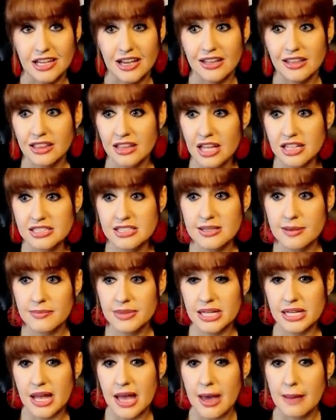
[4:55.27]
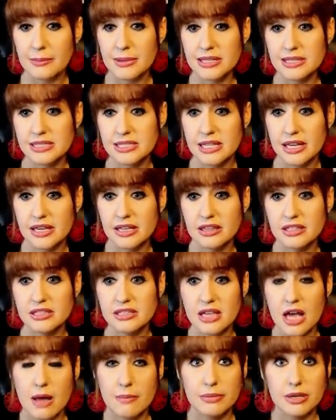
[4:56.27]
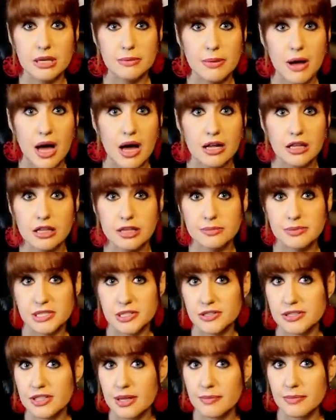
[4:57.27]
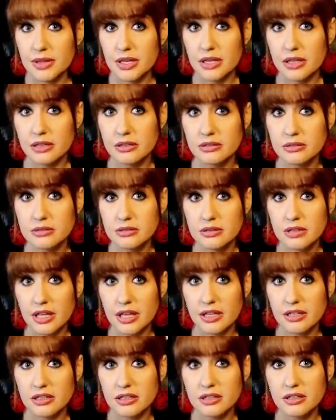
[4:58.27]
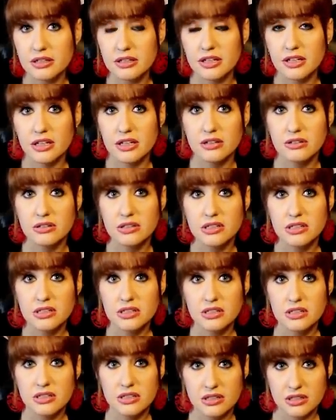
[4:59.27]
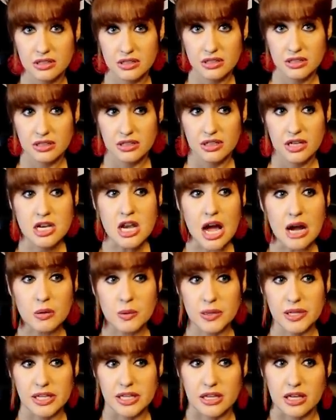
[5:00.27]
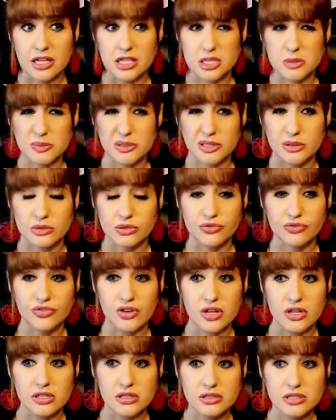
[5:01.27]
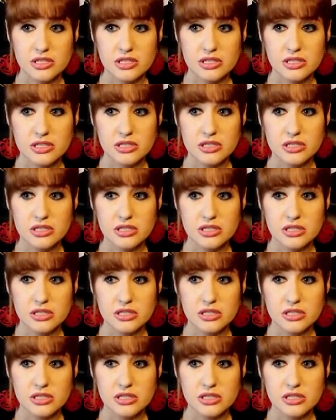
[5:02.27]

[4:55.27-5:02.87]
Unless something happens like the zombie apocalypse or something, then, you know, not really H B O's fault